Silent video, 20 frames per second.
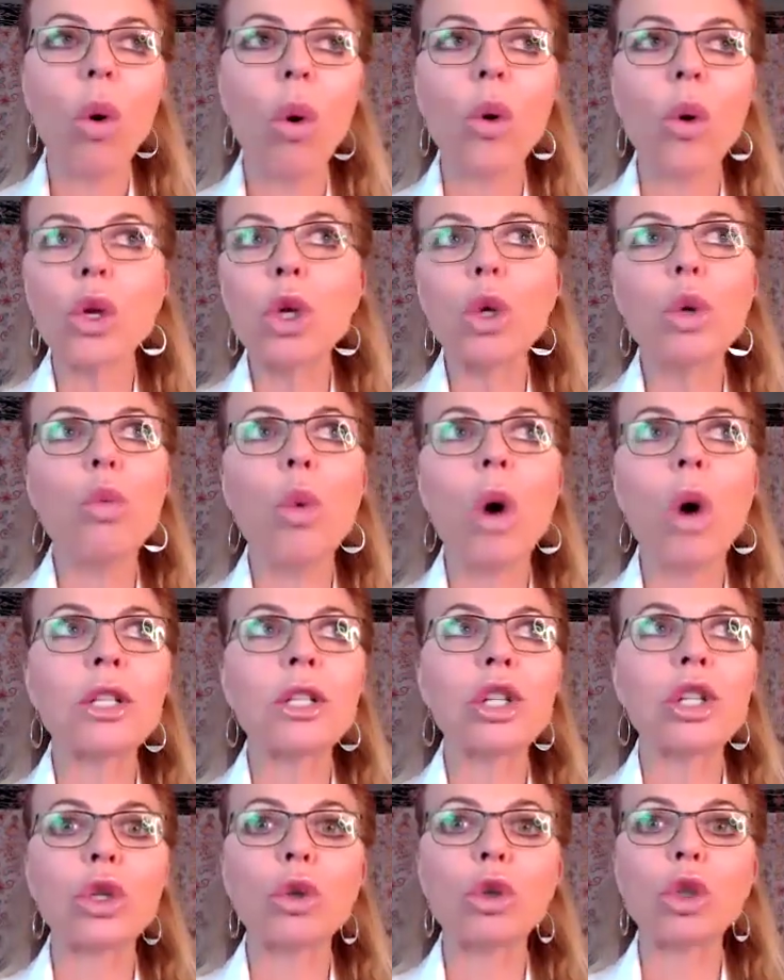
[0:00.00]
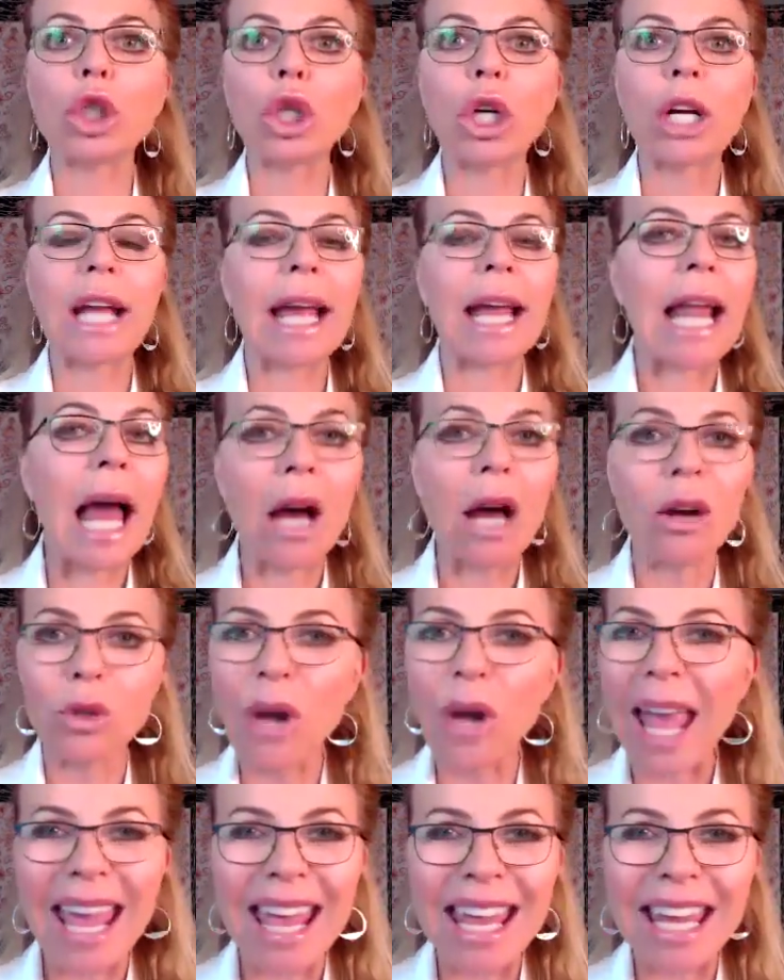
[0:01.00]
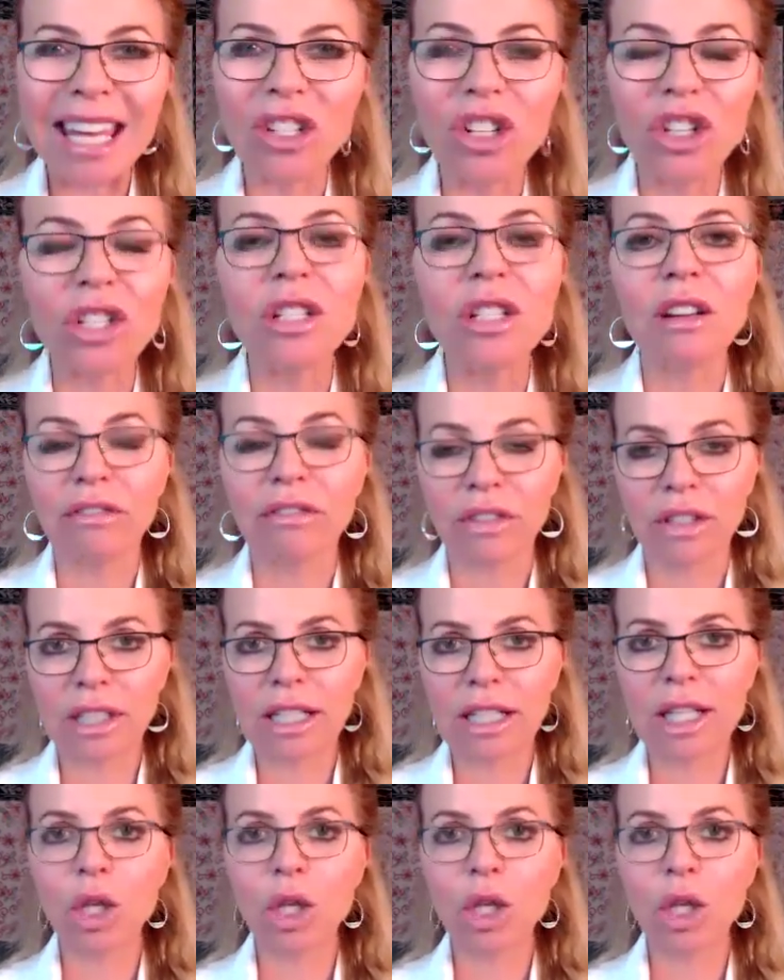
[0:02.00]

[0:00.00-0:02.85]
you want to look at how to age differently.